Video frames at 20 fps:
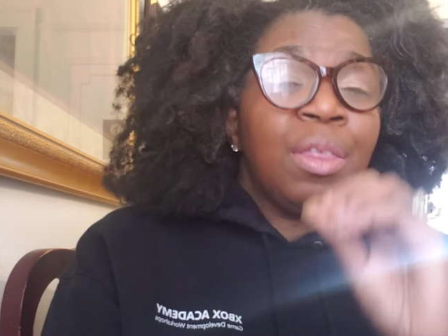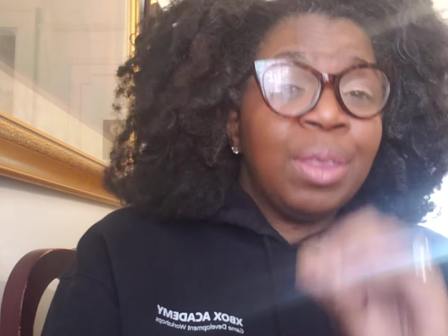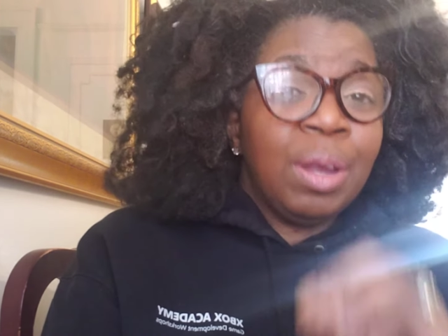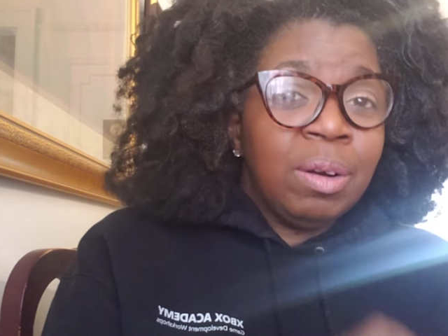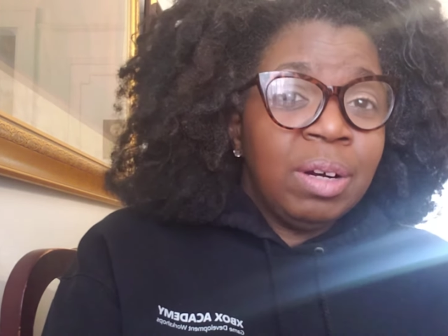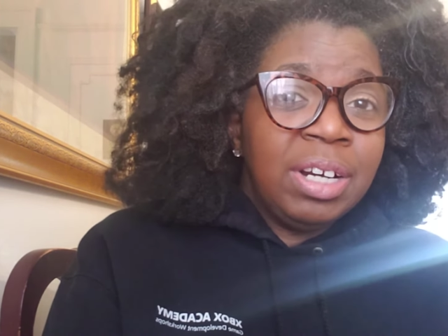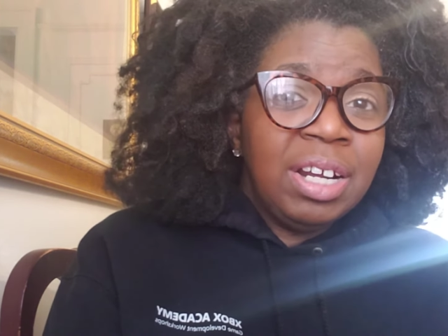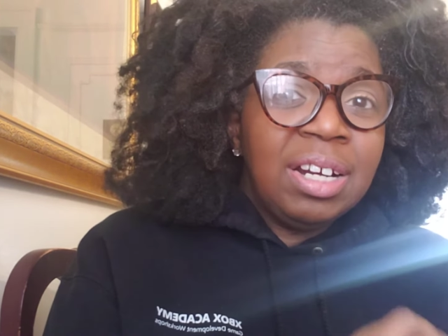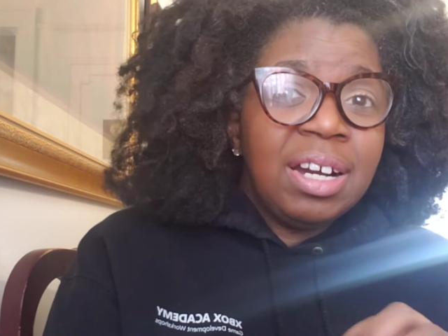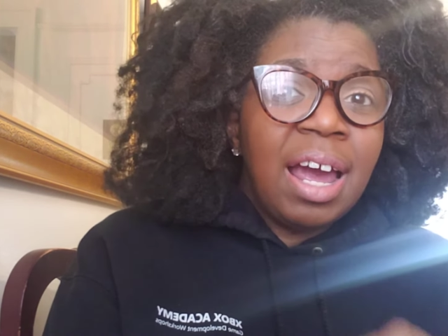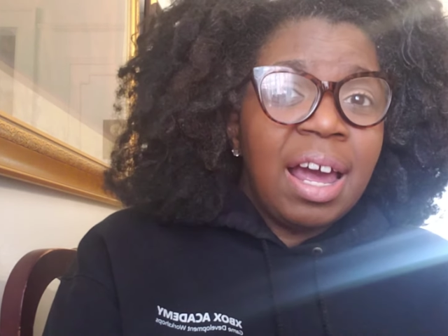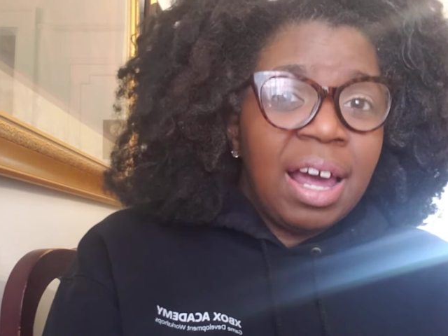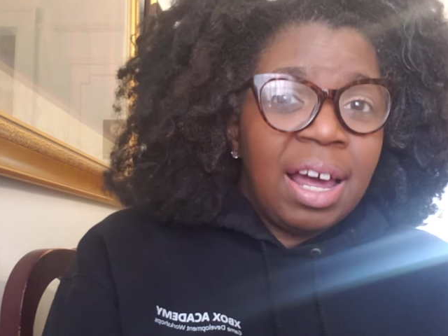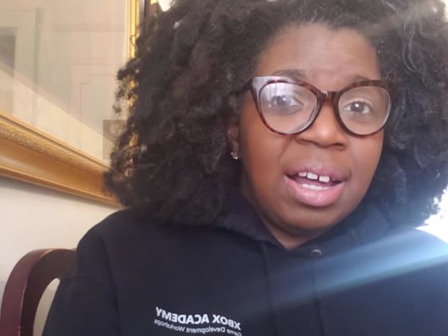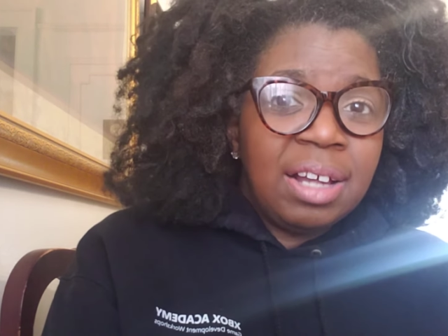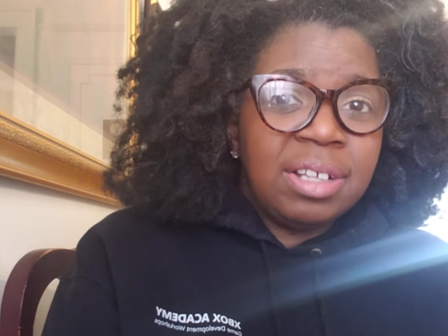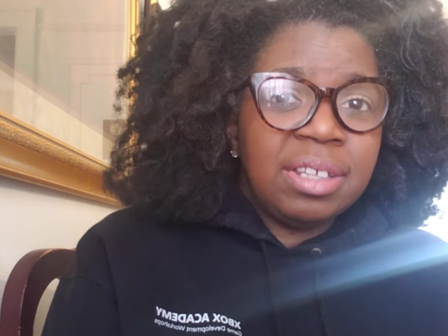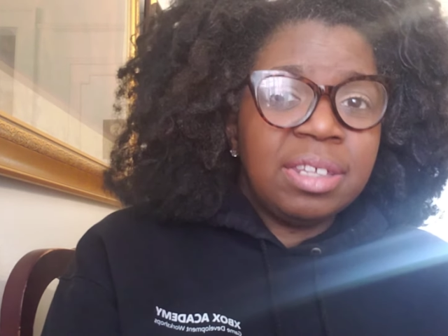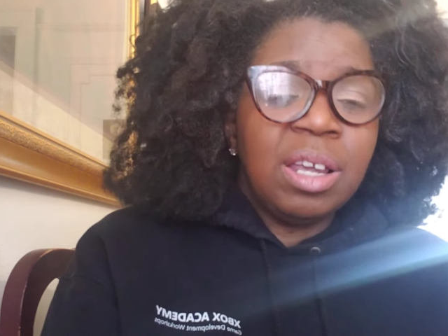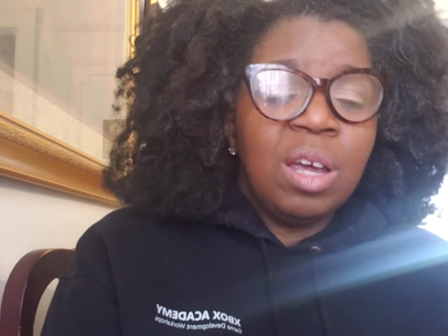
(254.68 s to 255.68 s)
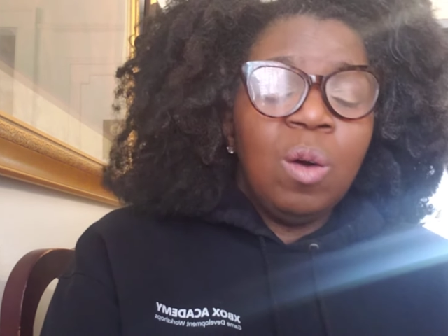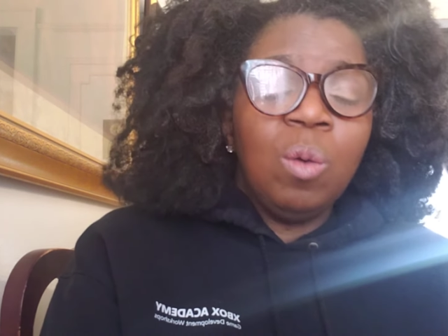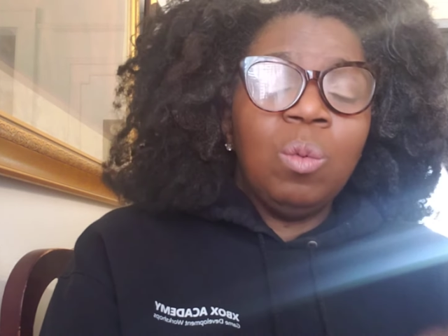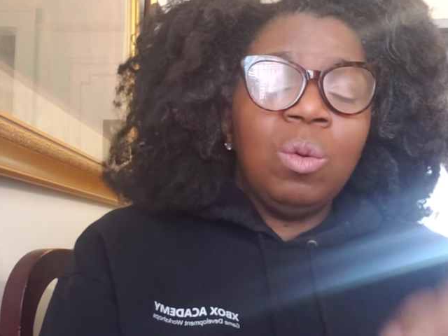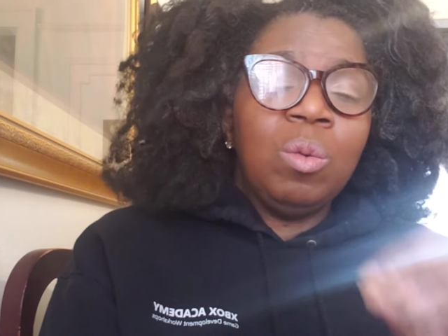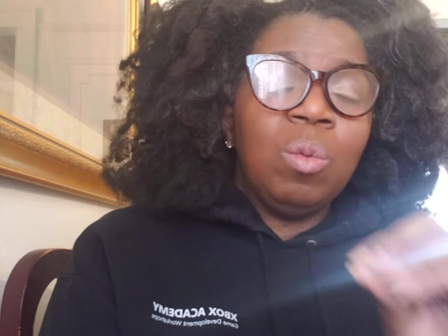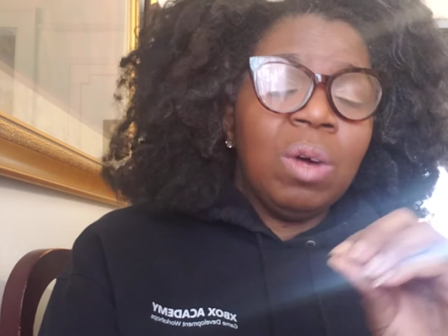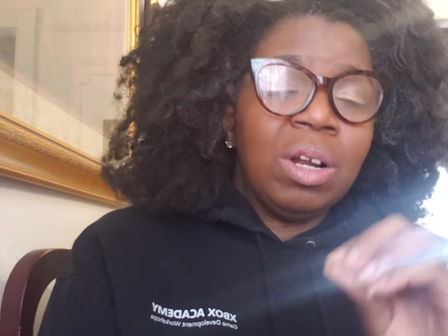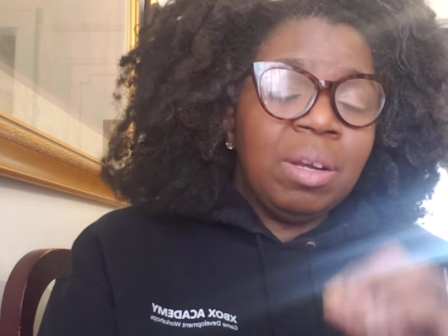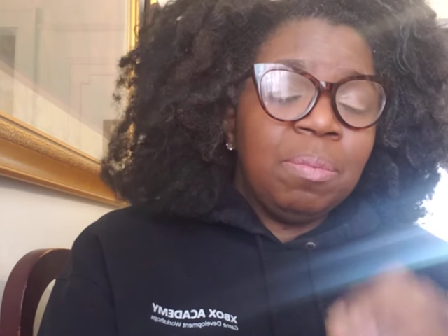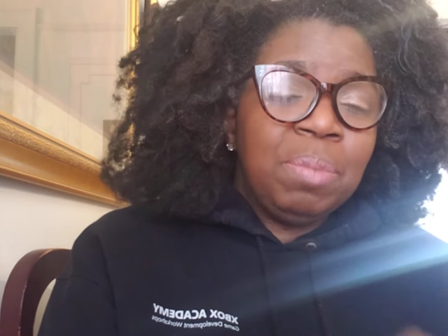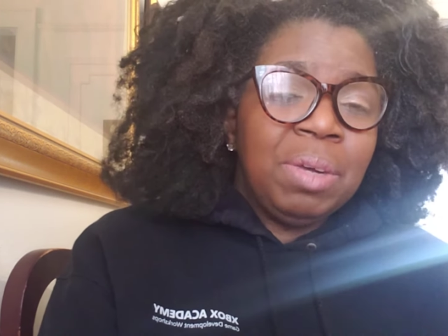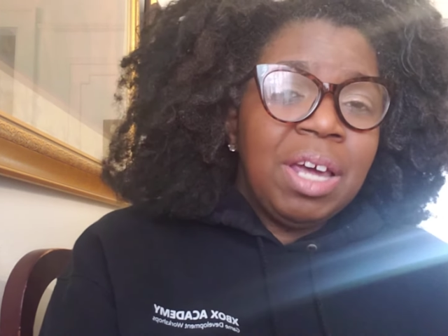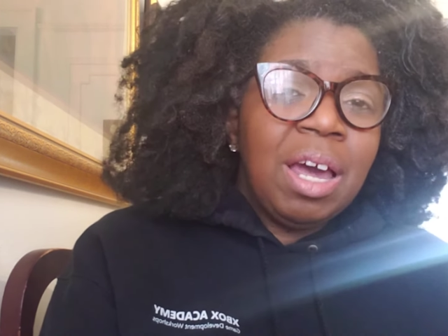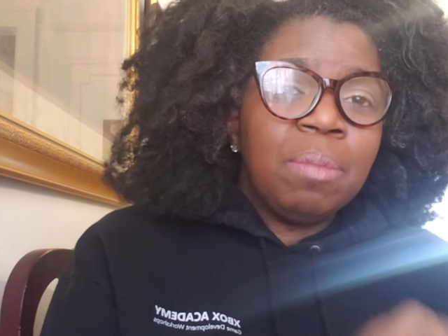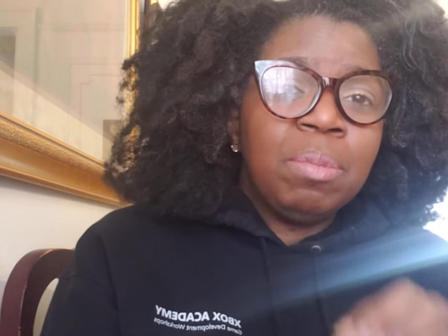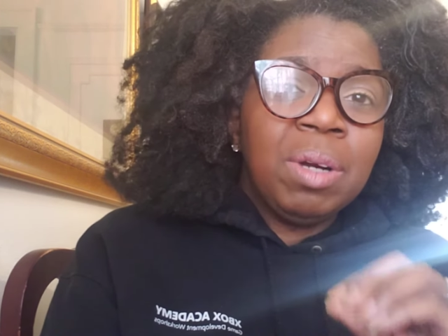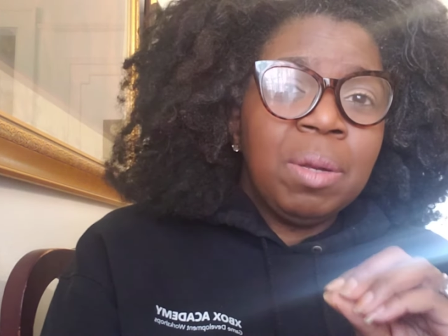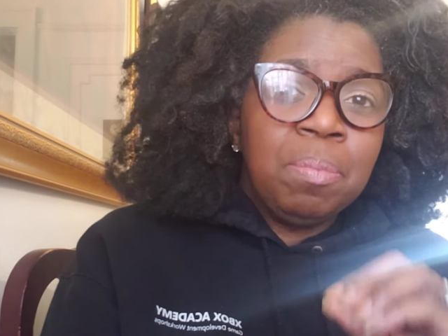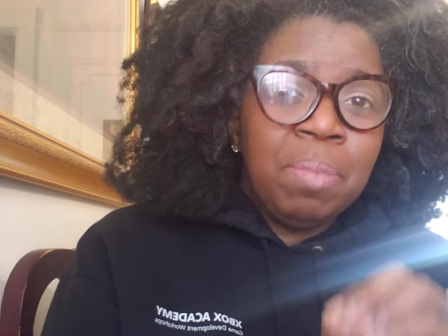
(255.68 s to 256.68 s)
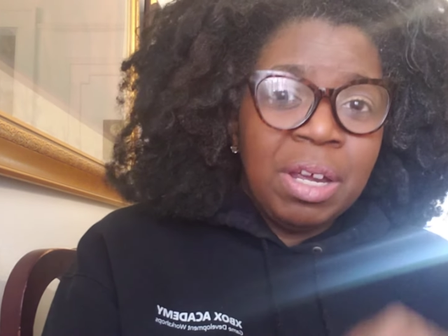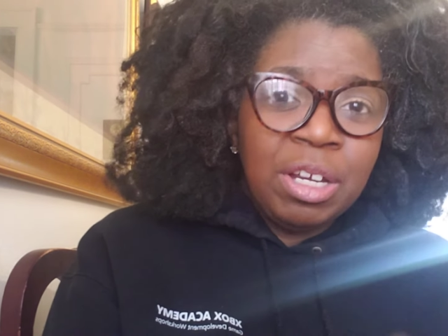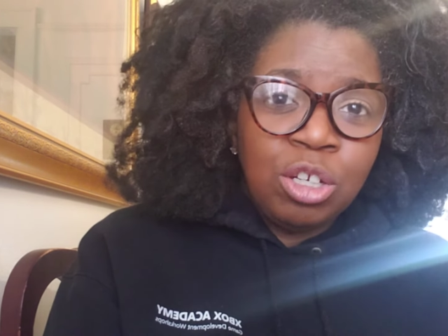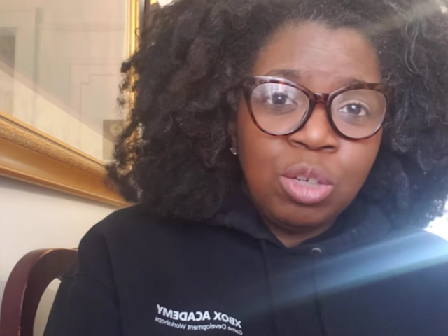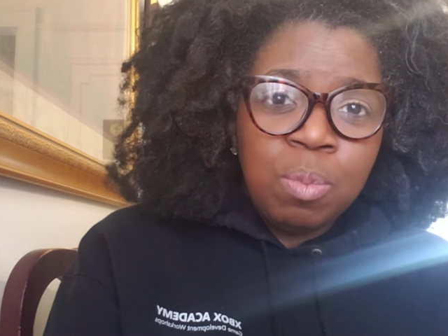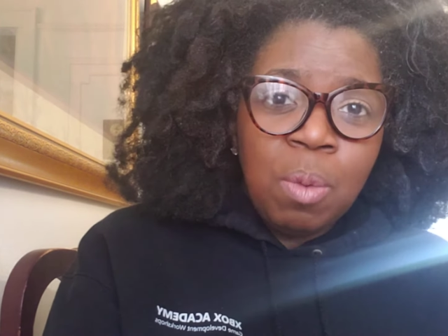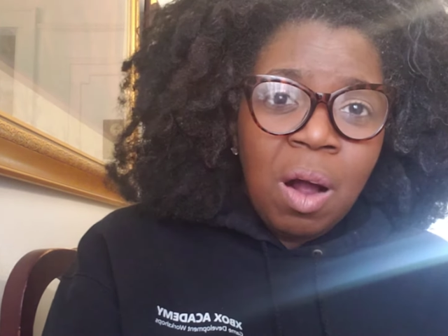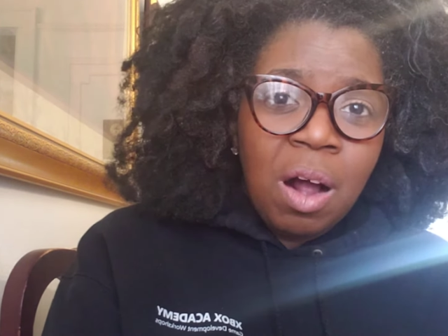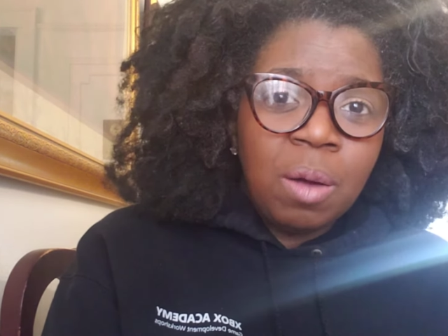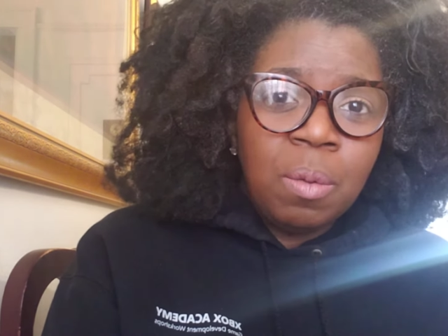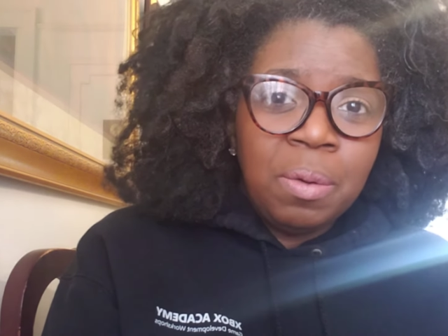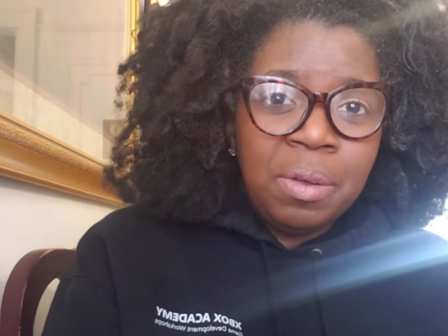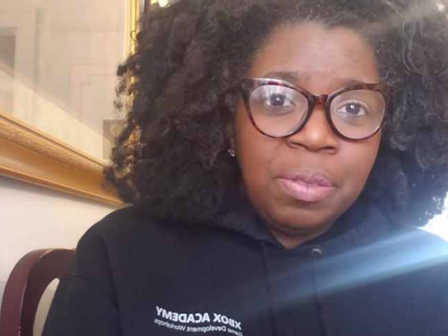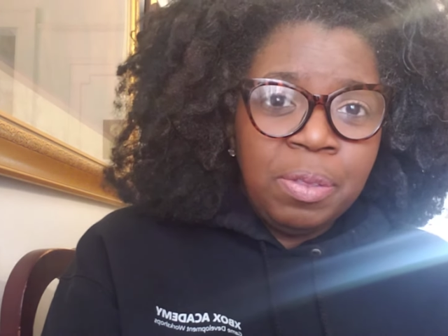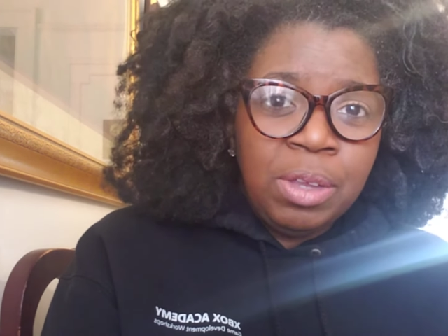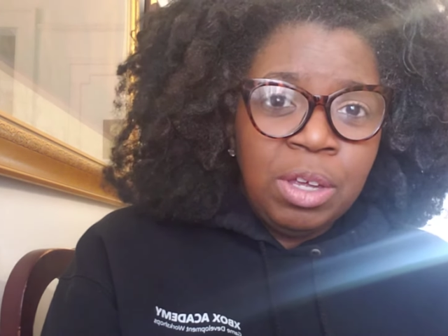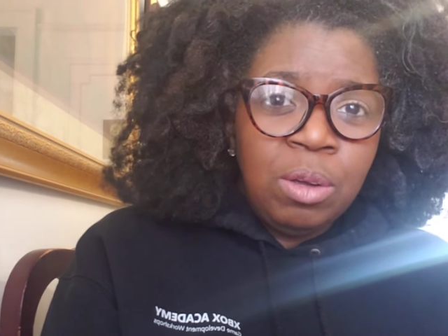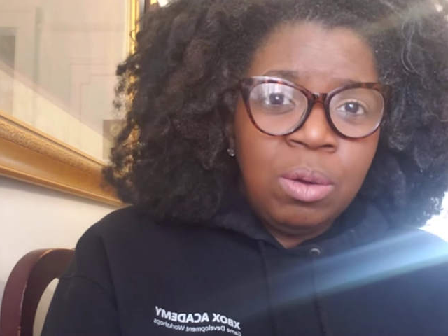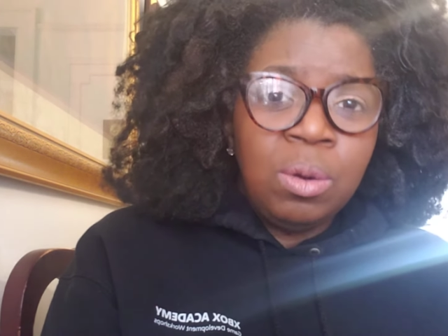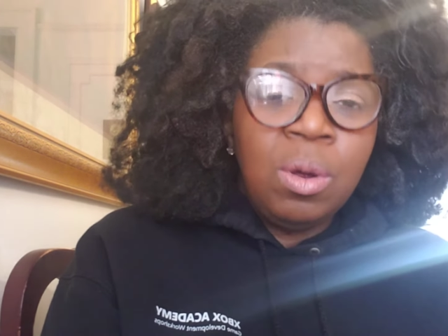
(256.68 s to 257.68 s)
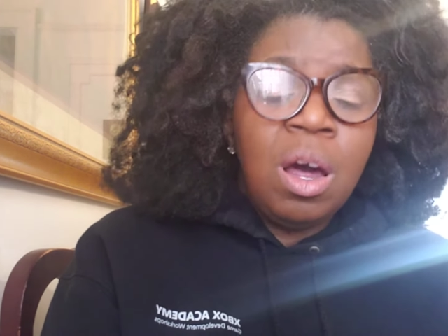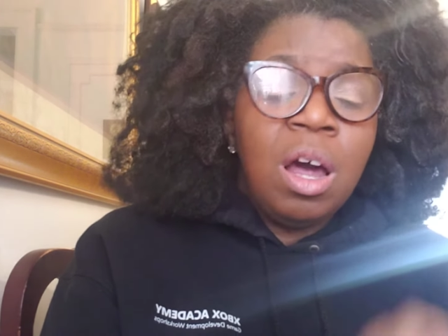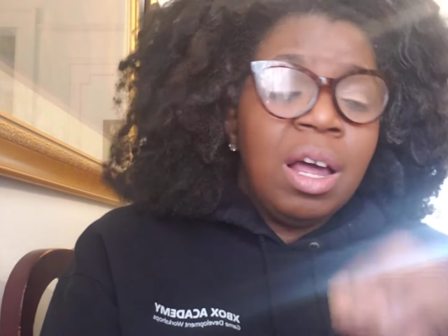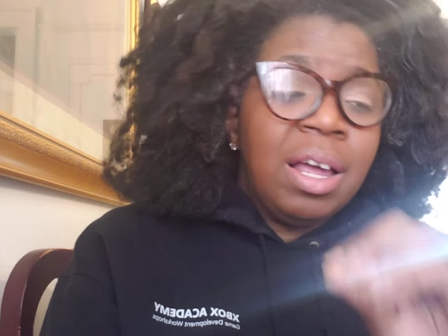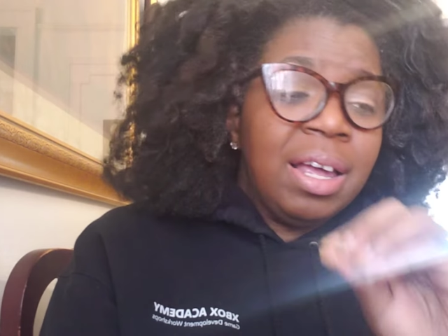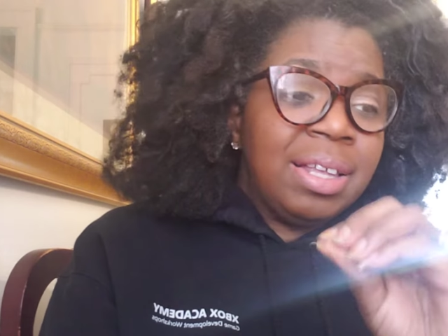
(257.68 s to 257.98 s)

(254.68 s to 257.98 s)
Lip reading: 30 days. We want to be able to benchmark with you